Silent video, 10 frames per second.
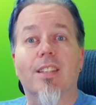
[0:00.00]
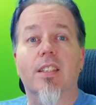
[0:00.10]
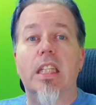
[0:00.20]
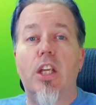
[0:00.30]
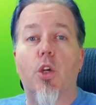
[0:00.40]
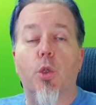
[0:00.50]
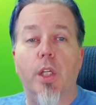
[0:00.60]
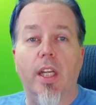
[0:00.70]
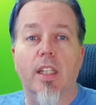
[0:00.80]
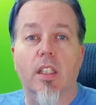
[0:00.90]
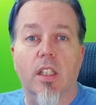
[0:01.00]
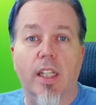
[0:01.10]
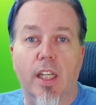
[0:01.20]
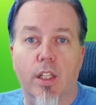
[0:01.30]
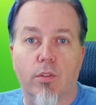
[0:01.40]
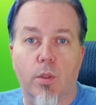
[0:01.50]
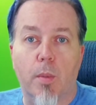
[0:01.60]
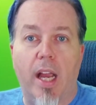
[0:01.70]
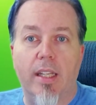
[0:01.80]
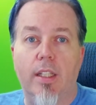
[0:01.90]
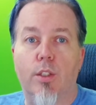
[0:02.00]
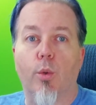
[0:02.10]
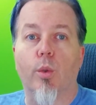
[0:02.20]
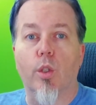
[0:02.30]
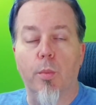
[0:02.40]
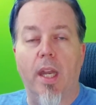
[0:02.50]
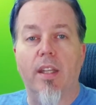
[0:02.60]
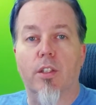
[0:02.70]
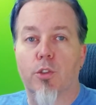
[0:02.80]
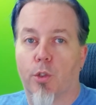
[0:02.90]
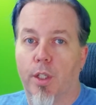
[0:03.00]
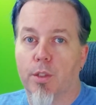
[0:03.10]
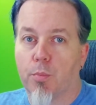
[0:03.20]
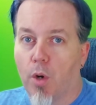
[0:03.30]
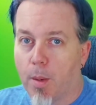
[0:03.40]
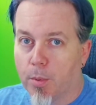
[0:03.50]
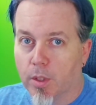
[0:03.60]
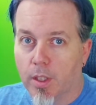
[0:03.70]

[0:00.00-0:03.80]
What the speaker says: in creating the light in the room I need to illuminate the screens properly.